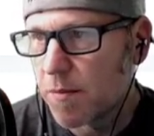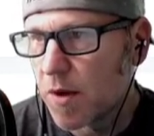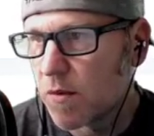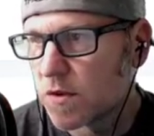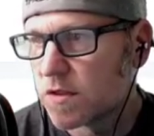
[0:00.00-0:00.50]

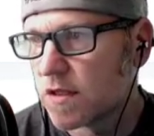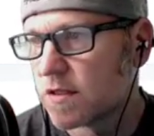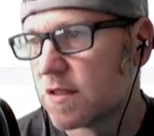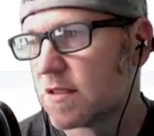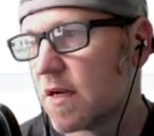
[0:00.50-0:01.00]
but we're
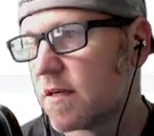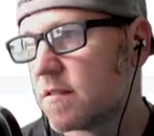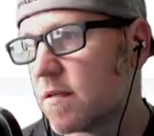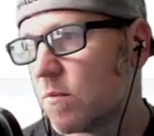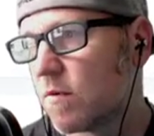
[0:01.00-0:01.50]
just designing
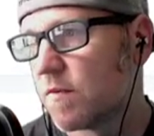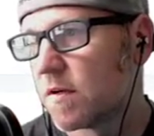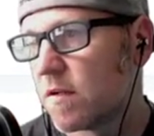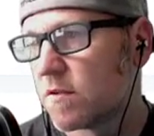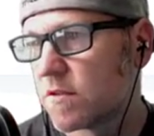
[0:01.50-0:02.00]
subwoofer
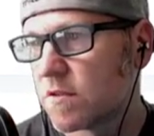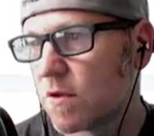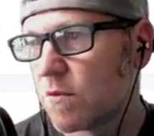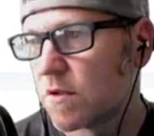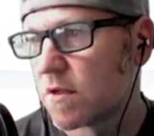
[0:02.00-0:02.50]
enclosures,
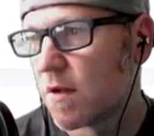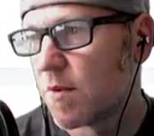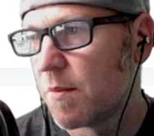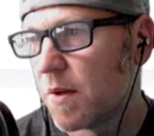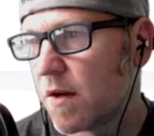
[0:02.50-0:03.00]
so we'll come
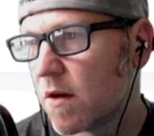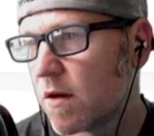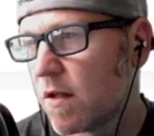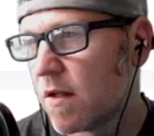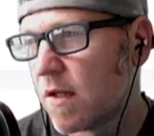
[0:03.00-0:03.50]
up here